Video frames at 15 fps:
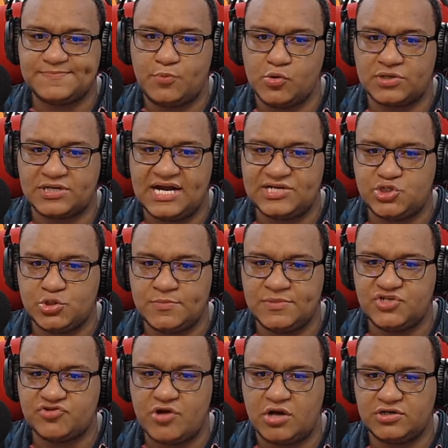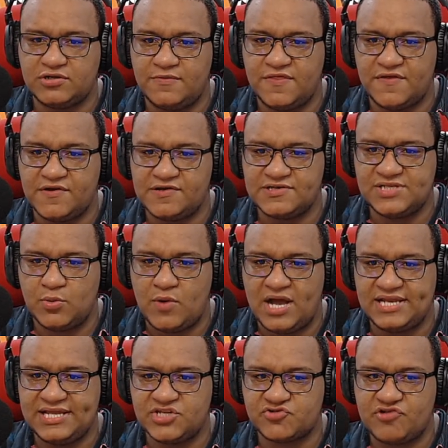Port Kaituma, drowned on Thursday
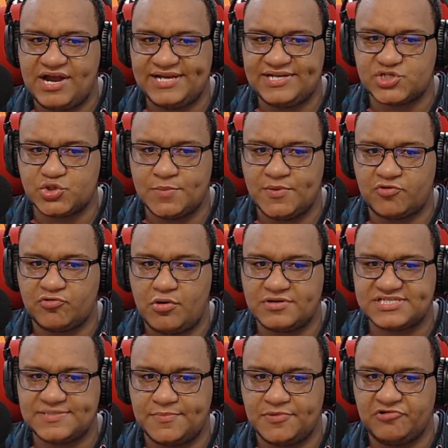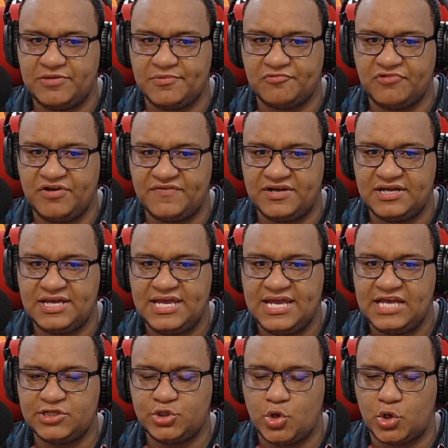while he tried to swim across the Birima River
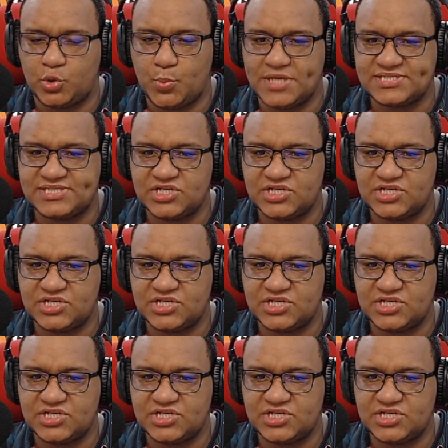in the Northwest